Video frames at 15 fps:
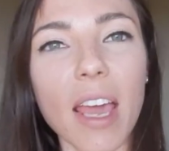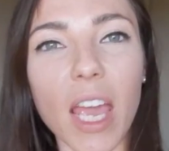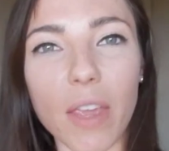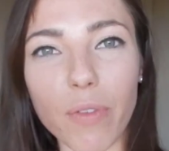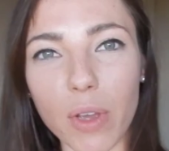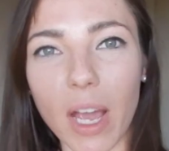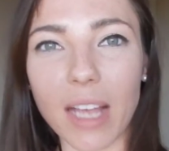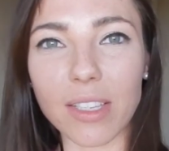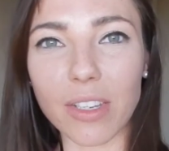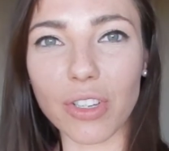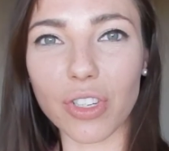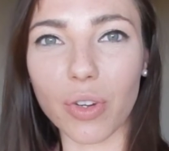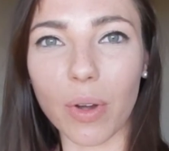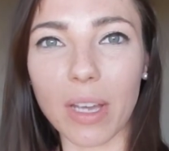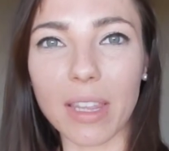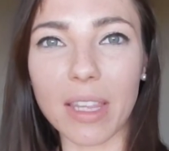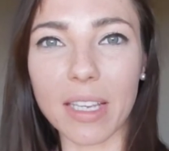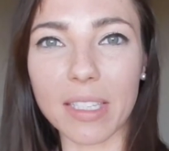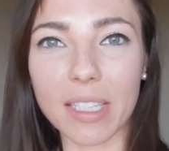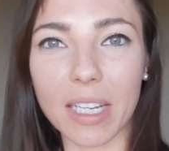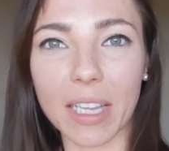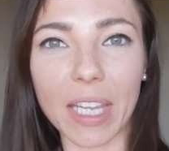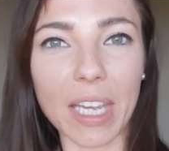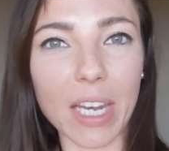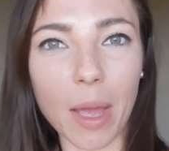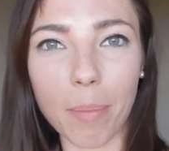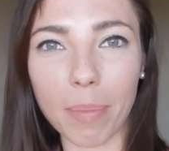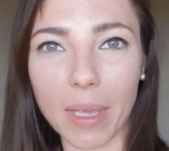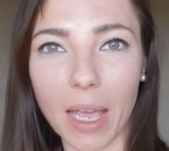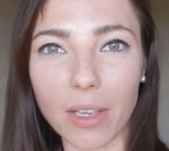If you guys enjoyed this
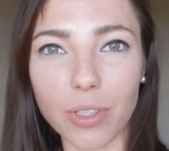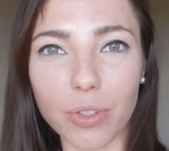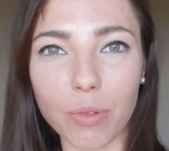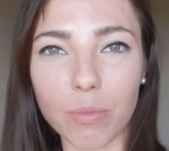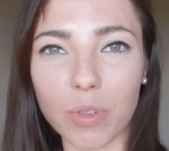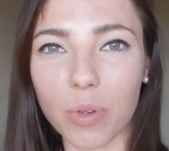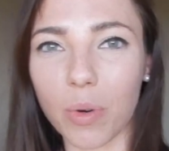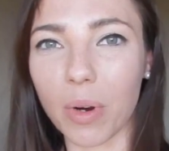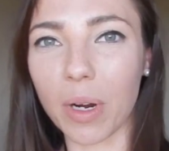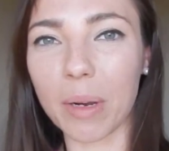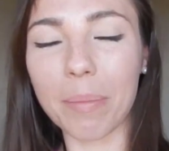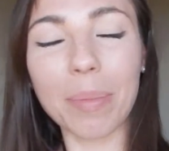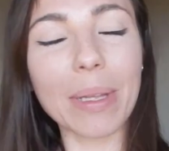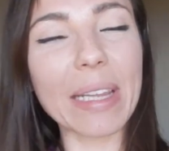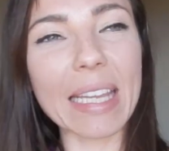cleanup guest room tour,